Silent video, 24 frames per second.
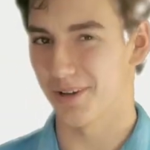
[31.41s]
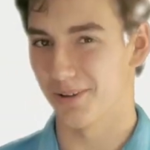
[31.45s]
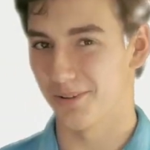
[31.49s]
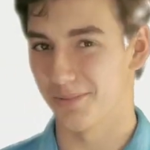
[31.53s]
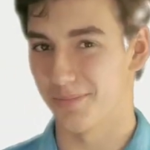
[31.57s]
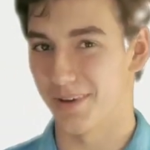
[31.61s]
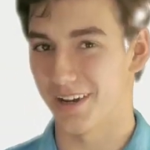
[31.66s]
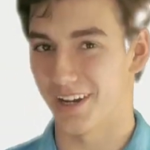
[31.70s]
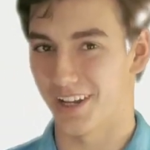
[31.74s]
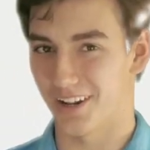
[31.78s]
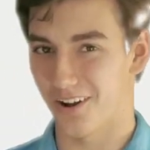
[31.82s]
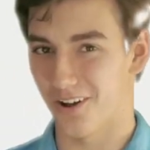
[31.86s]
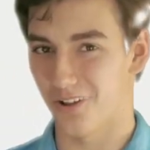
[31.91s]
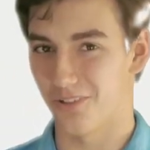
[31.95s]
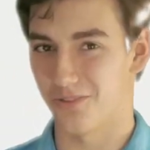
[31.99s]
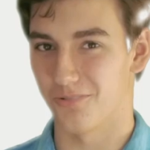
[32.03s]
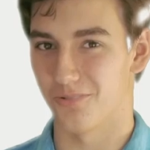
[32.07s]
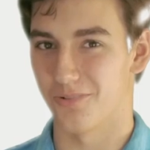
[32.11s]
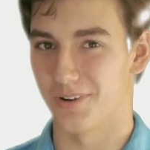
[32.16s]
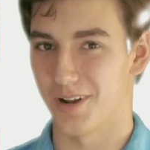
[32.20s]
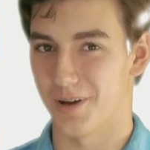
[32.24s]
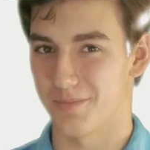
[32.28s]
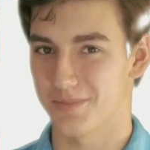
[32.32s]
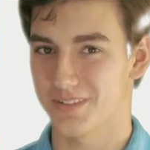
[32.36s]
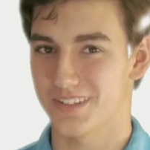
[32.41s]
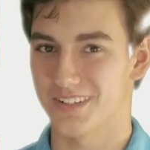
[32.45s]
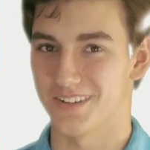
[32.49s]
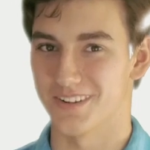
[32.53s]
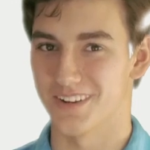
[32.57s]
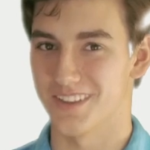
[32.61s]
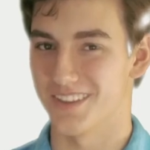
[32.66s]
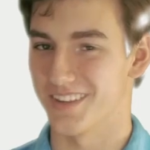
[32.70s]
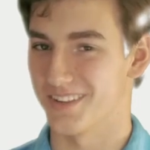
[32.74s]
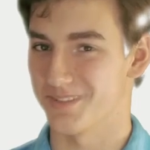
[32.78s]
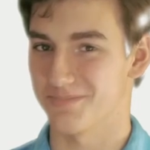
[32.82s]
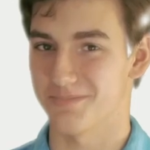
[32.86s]
be able to make it all through an episode
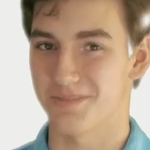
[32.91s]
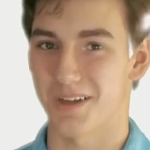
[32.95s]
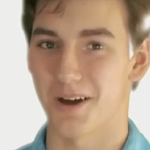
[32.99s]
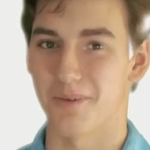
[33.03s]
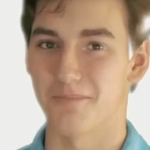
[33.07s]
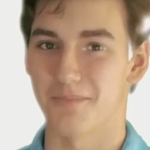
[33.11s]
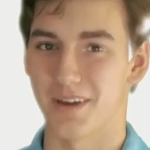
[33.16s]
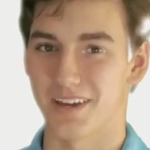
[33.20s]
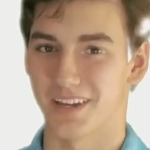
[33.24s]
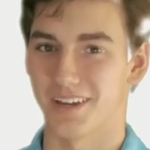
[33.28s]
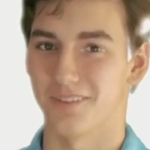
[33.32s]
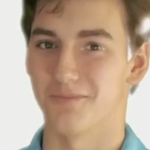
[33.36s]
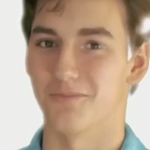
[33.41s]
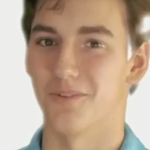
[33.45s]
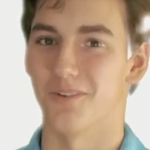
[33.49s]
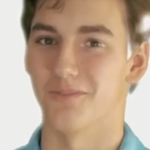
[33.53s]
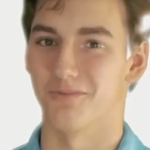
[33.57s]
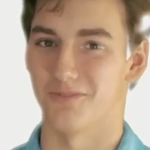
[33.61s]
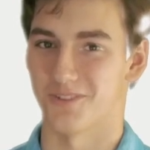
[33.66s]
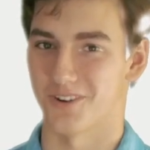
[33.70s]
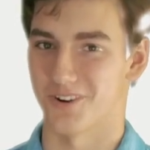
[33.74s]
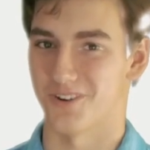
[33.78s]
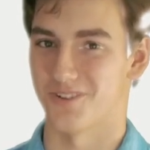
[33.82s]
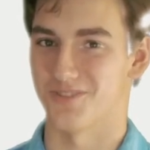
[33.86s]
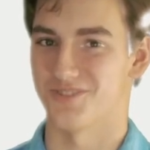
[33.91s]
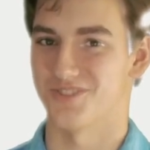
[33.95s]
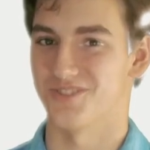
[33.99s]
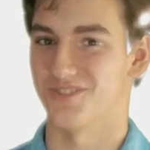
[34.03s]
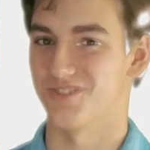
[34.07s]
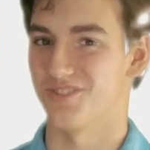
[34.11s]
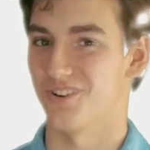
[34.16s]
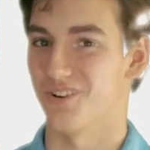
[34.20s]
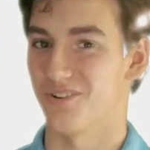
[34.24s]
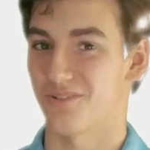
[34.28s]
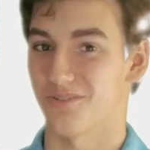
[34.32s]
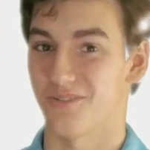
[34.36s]
of this without making one recursion
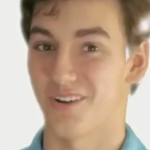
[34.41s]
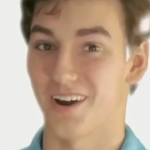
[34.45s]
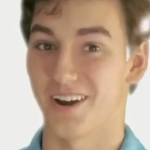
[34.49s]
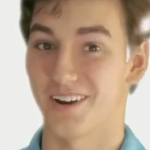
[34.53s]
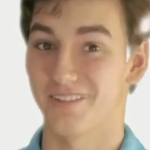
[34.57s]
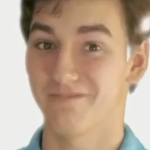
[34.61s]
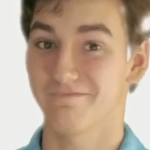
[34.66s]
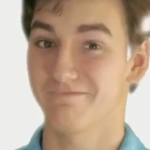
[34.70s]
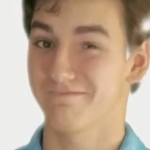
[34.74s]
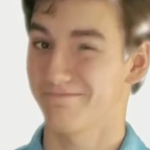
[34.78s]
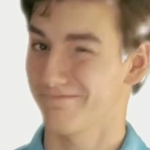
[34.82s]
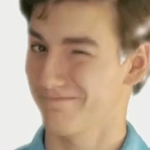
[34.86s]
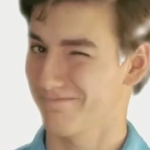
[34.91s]
joke, right?